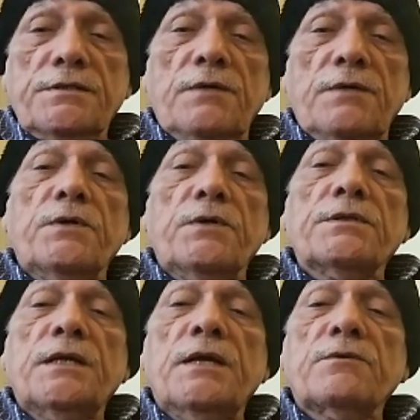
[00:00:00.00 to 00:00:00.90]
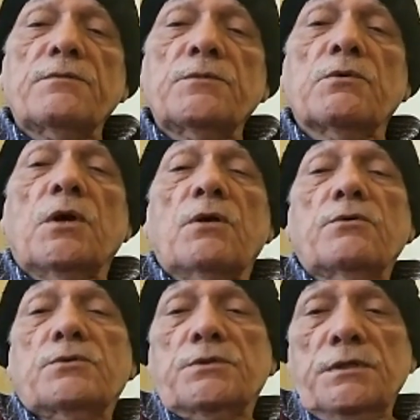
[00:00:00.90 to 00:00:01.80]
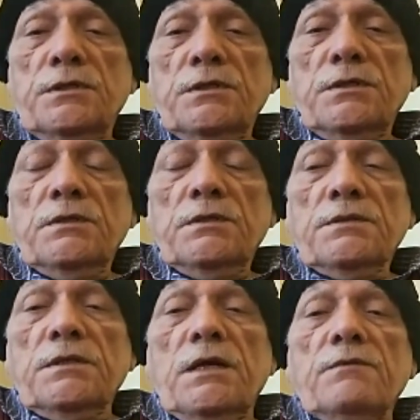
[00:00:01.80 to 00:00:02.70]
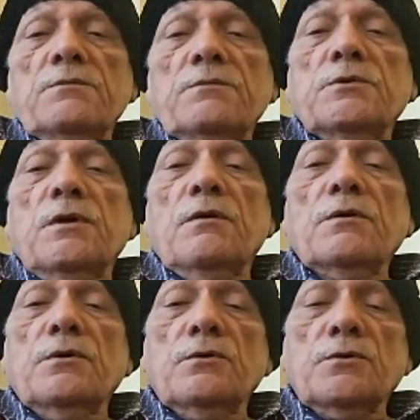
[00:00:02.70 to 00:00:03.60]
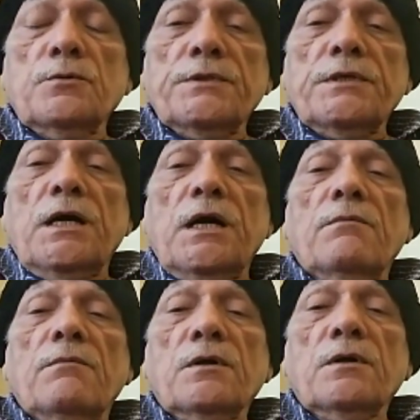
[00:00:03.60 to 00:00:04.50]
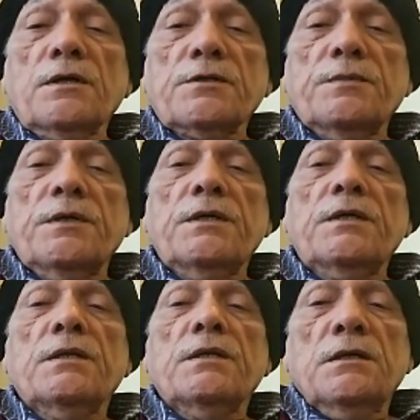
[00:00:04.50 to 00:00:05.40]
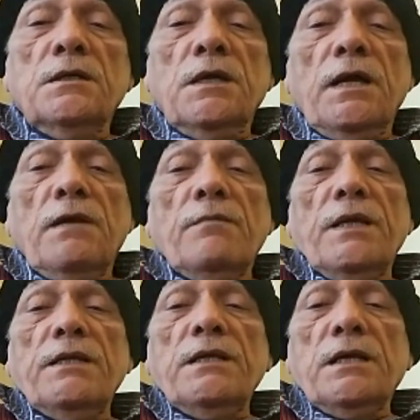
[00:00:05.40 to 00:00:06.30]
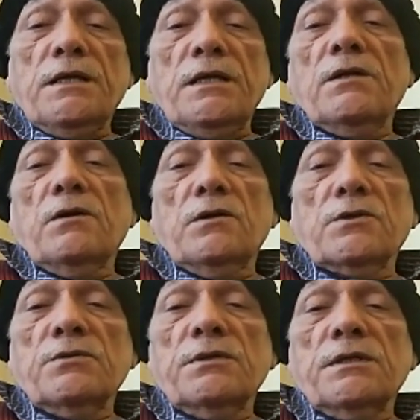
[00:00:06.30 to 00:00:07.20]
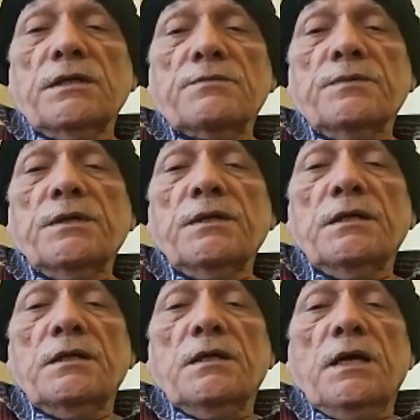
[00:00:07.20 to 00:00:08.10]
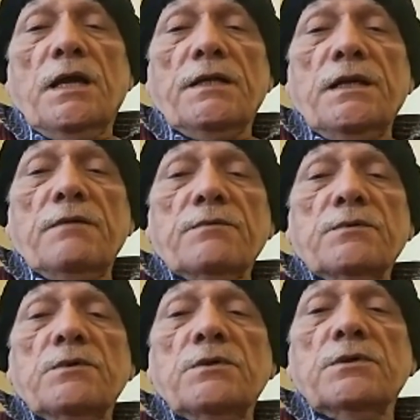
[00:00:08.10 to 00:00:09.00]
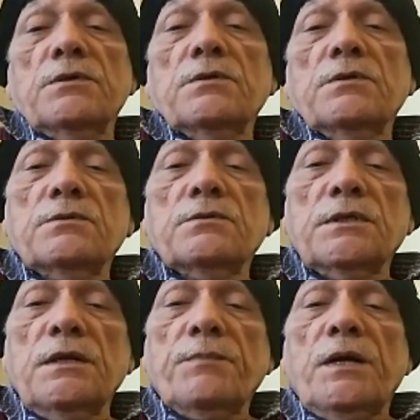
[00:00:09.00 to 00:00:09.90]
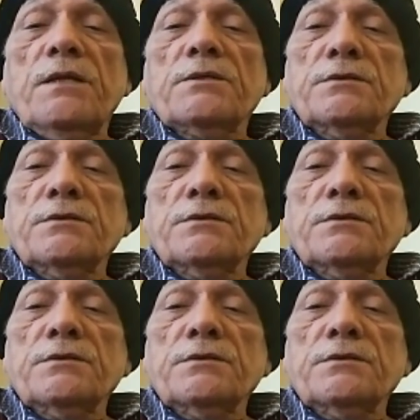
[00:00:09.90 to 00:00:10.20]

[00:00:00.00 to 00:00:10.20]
Therefore, they have to move out. They have to move out, go to Punjab or Kashmir, and many are killed also in Kashmir, and they have to go to other parts.